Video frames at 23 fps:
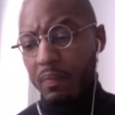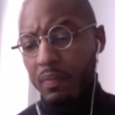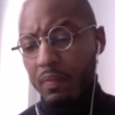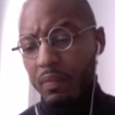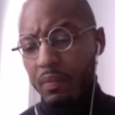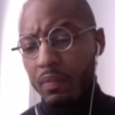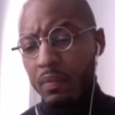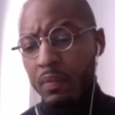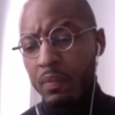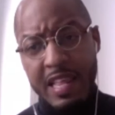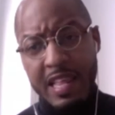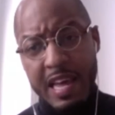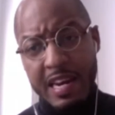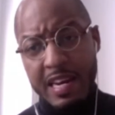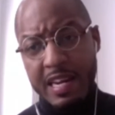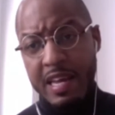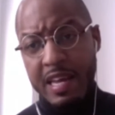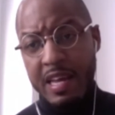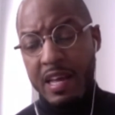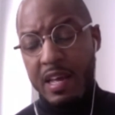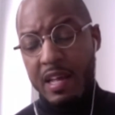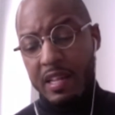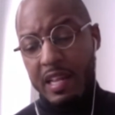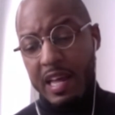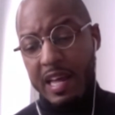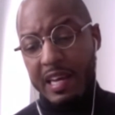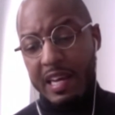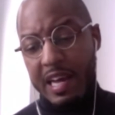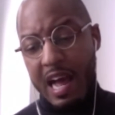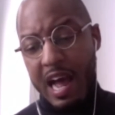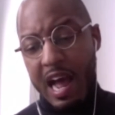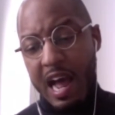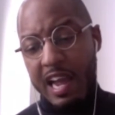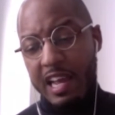And
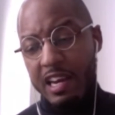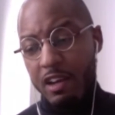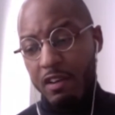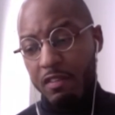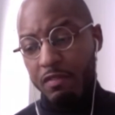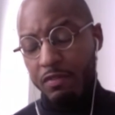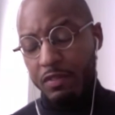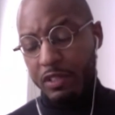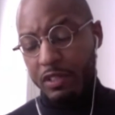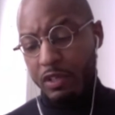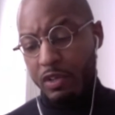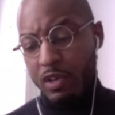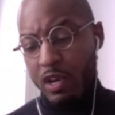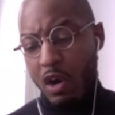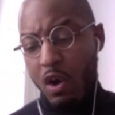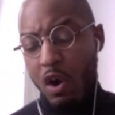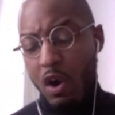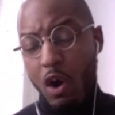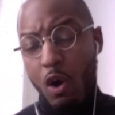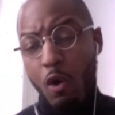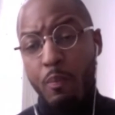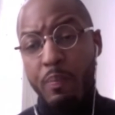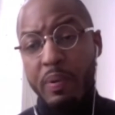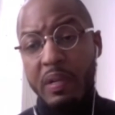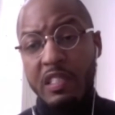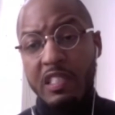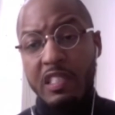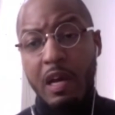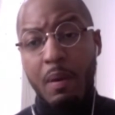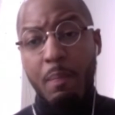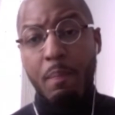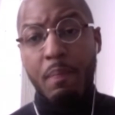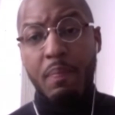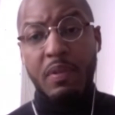that kind of,
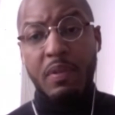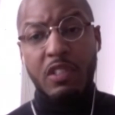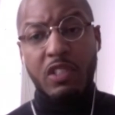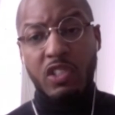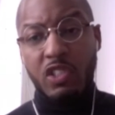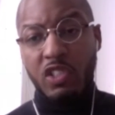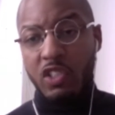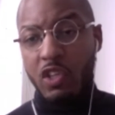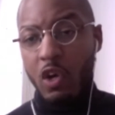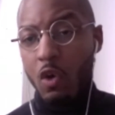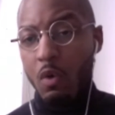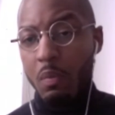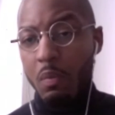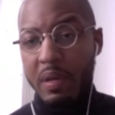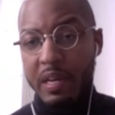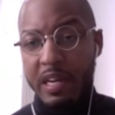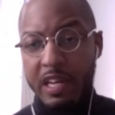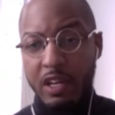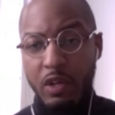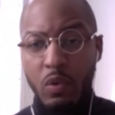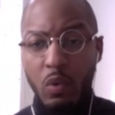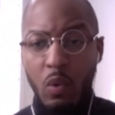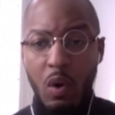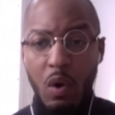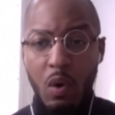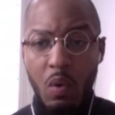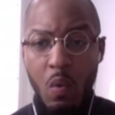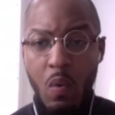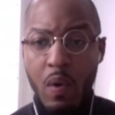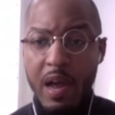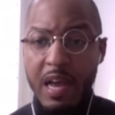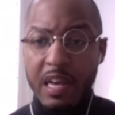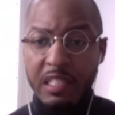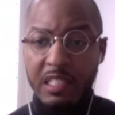opens up so many
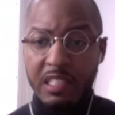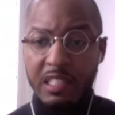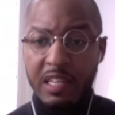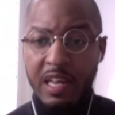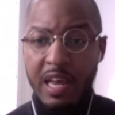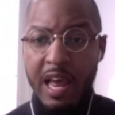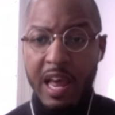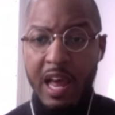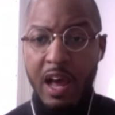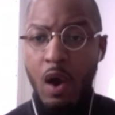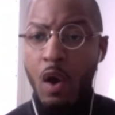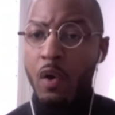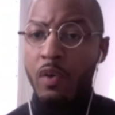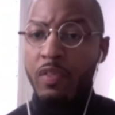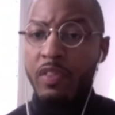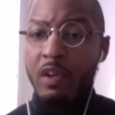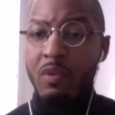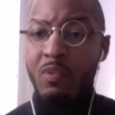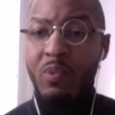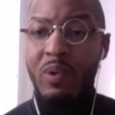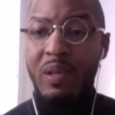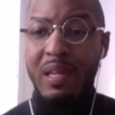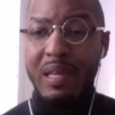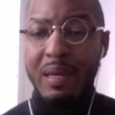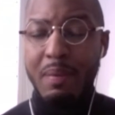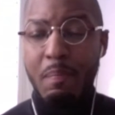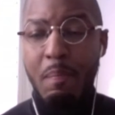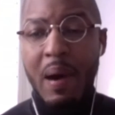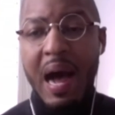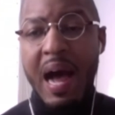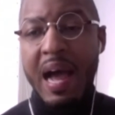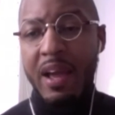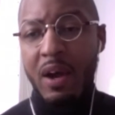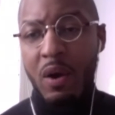doorways to health and really
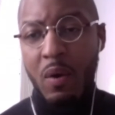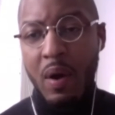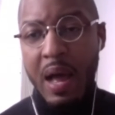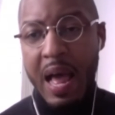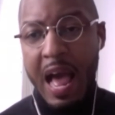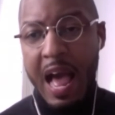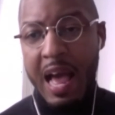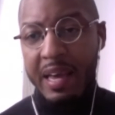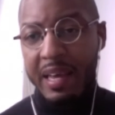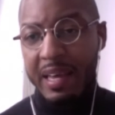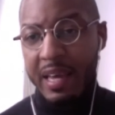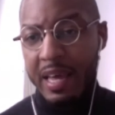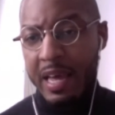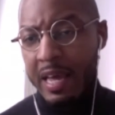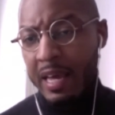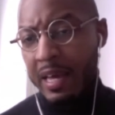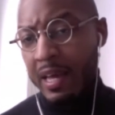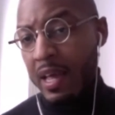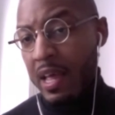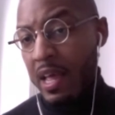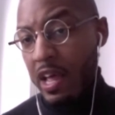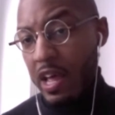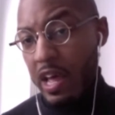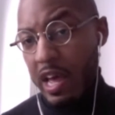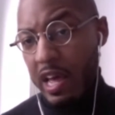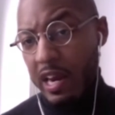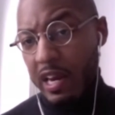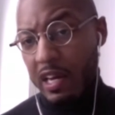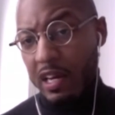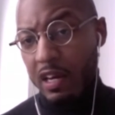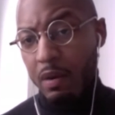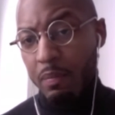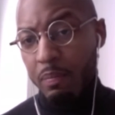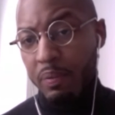biohacking
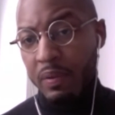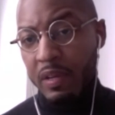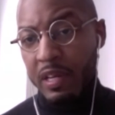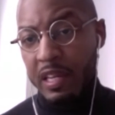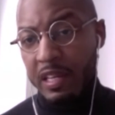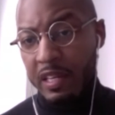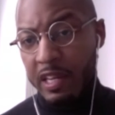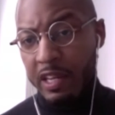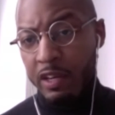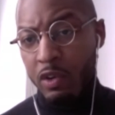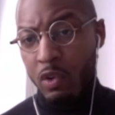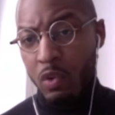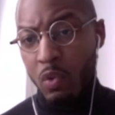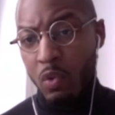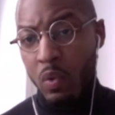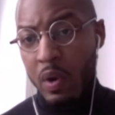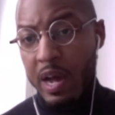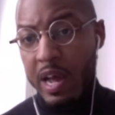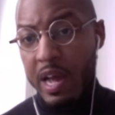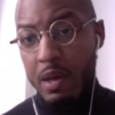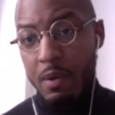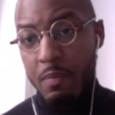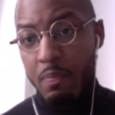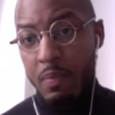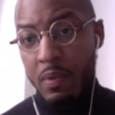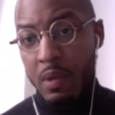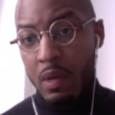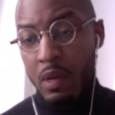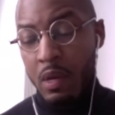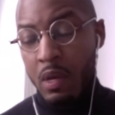in a completely new way.